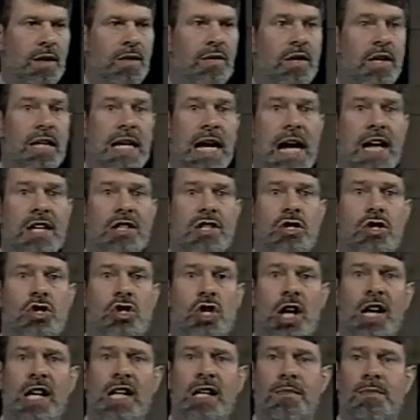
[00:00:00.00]
The gas
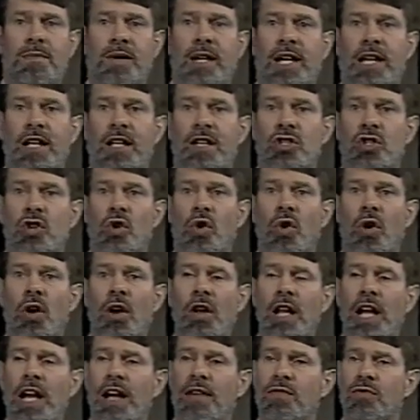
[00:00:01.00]
giant planets
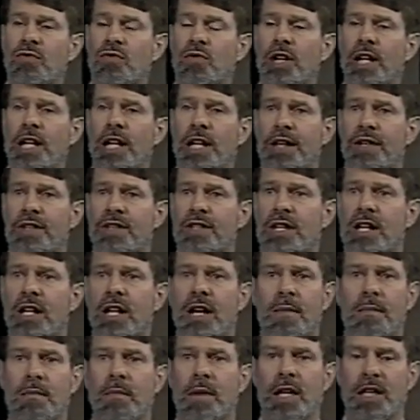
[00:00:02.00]
all have rings,
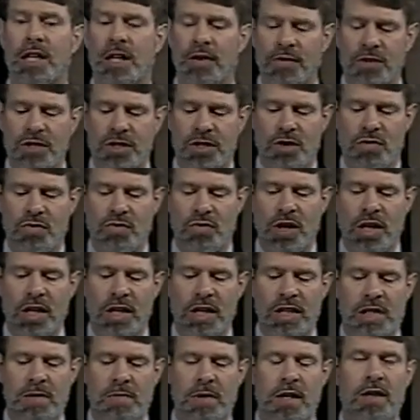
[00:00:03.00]
magnificent
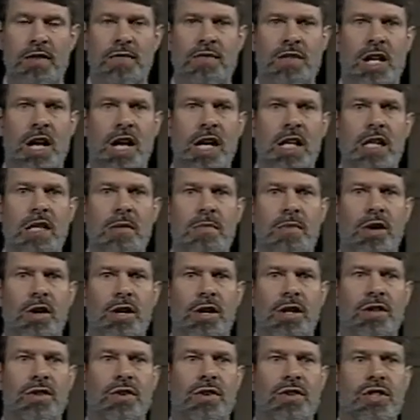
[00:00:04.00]
rings made of tiny
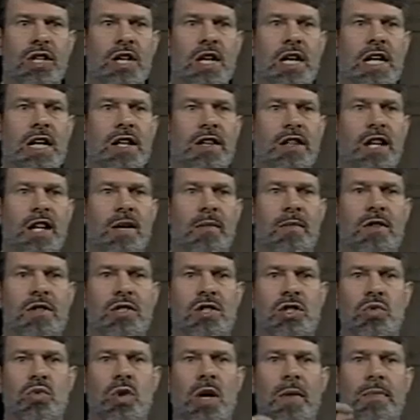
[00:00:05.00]
particles that have been
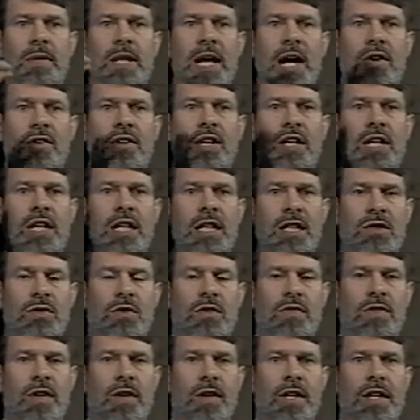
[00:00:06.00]
swept out
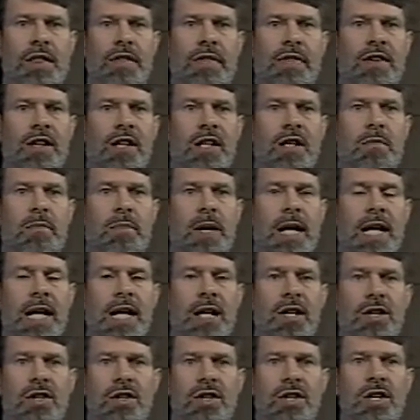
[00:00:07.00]
into a very thin
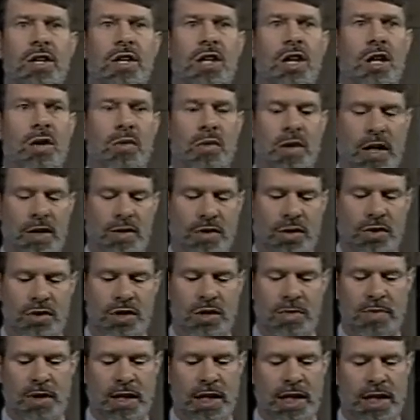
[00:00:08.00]
band around
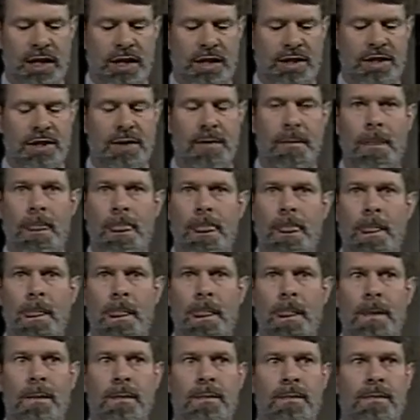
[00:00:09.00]
those planets.
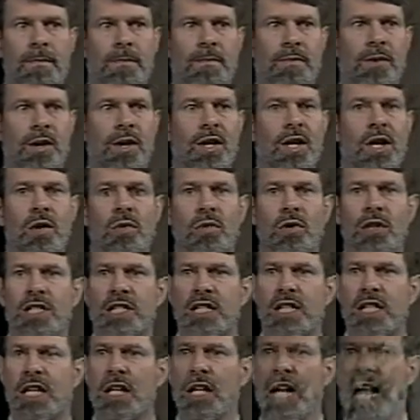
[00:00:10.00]
We
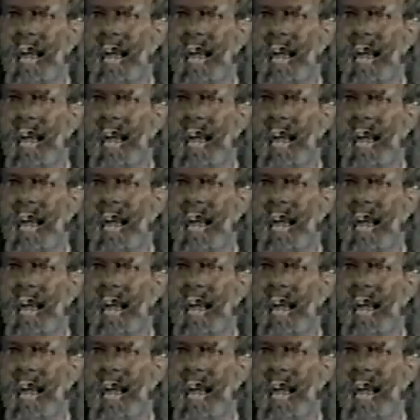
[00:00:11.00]
see